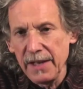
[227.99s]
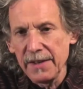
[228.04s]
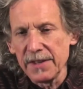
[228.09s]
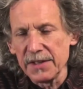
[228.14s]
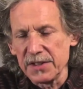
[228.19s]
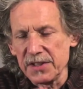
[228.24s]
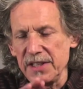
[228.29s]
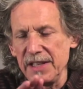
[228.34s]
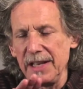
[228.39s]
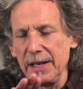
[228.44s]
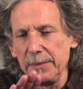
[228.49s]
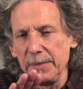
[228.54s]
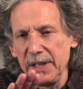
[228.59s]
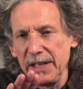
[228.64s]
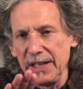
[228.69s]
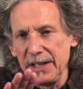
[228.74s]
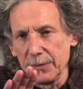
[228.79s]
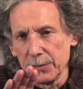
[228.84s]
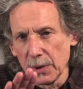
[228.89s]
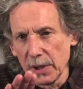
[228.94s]
The
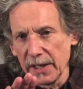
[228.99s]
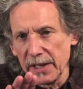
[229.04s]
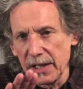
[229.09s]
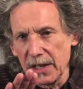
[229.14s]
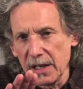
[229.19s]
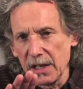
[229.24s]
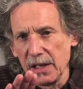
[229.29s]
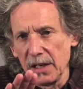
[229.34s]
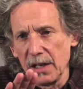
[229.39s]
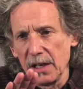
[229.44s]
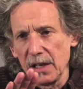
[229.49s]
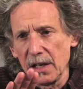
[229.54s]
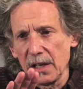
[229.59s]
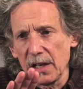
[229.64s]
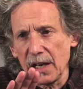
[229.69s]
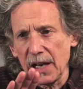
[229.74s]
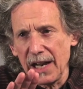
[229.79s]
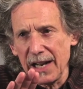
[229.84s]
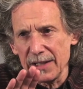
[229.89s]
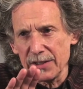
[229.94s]
CMDD really
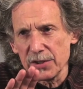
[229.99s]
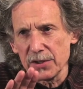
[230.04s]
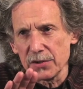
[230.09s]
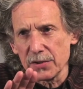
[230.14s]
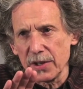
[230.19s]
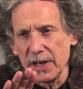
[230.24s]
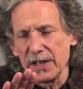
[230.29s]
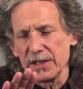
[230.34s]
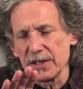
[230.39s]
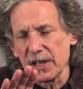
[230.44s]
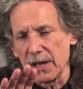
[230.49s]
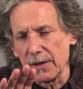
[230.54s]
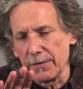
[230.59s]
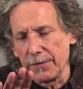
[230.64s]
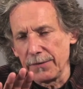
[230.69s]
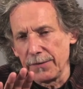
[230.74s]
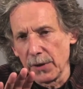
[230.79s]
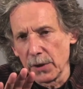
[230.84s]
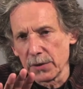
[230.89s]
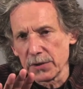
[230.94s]
concentrates on
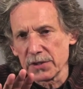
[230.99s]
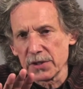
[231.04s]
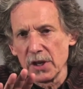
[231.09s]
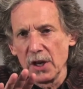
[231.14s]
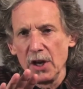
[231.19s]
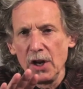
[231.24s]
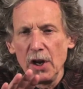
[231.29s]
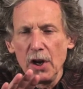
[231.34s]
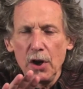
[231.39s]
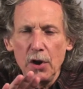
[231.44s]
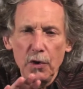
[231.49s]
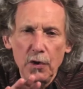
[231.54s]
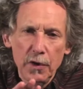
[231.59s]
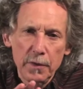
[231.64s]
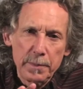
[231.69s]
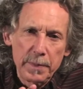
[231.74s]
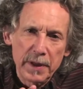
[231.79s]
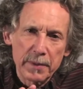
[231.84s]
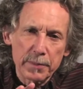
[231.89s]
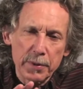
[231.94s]
folks who
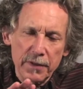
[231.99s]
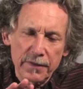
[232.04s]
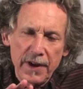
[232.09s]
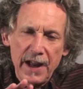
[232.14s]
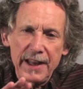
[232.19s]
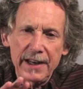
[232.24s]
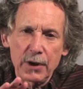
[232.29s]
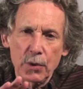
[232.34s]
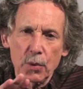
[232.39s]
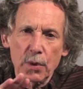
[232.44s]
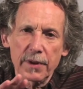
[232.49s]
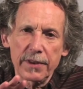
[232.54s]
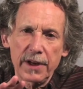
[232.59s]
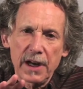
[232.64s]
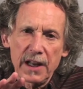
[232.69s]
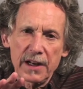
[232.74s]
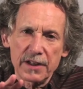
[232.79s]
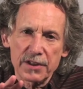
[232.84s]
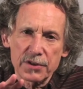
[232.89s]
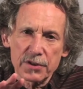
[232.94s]
have been providing
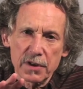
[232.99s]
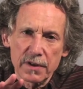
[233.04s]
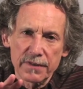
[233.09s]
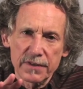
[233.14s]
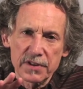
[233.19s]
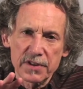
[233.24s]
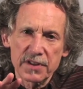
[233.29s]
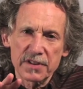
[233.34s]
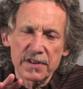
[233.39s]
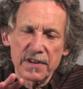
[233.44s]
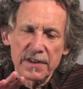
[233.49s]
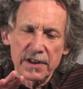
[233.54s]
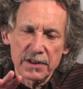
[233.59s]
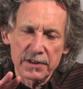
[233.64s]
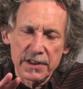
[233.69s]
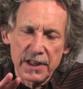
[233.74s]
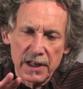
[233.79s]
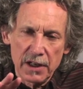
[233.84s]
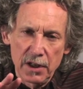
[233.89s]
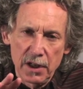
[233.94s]
orthodontic services in their
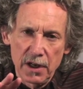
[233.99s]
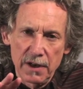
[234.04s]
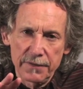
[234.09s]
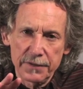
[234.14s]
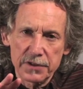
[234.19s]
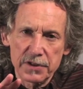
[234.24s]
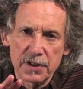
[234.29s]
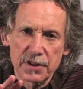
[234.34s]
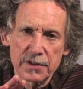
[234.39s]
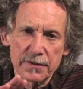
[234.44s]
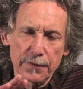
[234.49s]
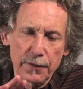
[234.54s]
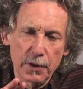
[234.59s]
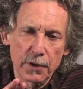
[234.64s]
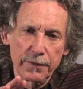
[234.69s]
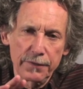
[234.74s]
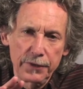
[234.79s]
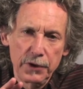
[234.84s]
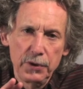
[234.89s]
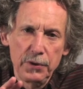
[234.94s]
dental offices for
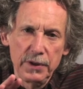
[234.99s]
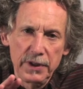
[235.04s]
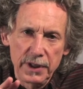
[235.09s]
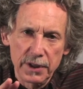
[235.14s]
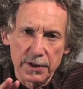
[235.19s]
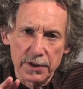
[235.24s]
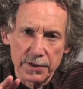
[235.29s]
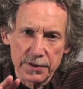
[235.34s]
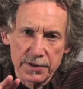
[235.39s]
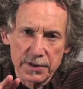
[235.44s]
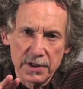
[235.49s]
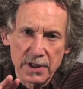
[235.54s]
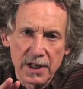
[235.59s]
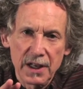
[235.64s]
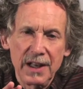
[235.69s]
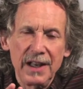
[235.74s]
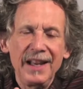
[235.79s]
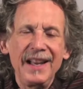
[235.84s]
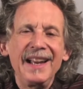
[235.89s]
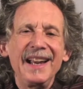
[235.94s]
a few years.
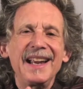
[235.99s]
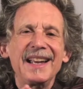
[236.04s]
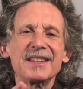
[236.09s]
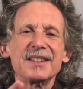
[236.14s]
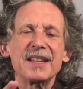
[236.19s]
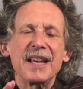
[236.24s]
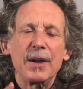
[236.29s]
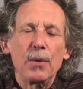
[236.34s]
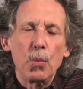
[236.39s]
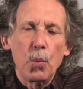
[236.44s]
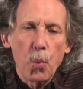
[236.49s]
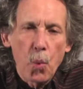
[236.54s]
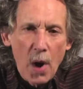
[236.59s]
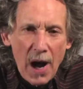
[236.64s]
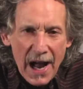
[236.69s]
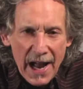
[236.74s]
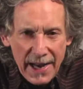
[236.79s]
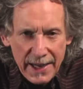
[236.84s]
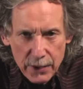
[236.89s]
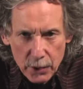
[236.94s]
It's a
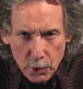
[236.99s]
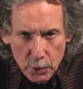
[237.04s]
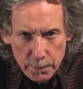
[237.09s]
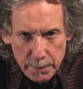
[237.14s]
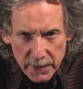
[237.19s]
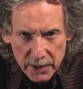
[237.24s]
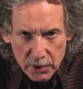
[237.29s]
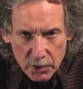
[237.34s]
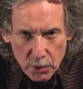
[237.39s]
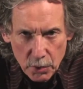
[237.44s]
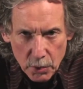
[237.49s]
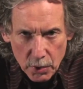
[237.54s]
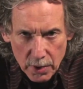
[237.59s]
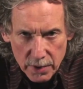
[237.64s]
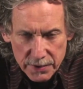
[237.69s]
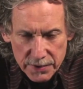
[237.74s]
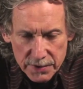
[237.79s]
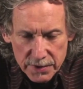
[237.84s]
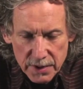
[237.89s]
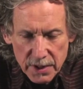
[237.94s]
wide open
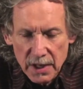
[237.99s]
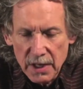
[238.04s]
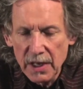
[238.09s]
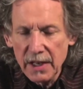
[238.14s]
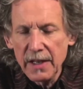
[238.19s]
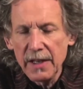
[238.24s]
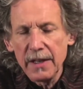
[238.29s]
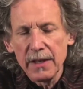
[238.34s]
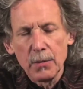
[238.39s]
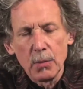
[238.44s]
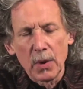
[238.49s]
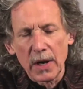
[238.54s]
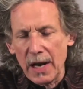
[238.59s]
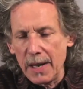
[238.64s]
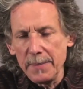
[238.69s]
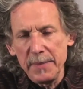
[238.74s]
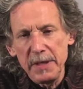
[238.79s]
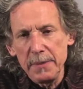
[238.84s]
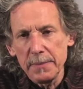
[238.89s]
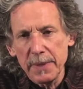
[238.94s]
course. What
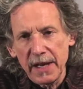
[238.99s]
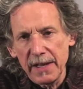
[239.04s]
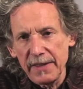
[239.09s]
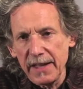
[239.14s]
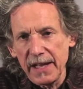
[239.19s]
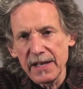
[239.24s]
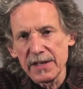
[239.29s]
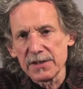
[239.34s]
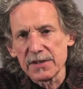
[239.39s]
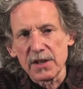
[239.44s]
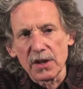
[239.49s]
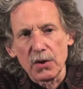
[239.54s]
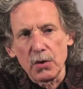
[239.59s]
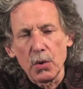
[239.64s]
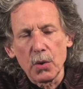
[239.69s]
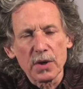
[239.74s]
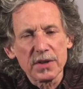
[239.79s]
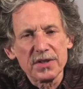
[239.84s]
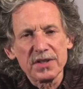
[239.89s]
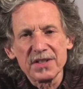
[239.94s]
I mean by that is the
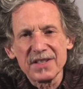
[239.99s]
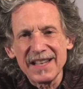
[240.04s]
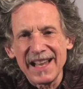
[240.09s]
course is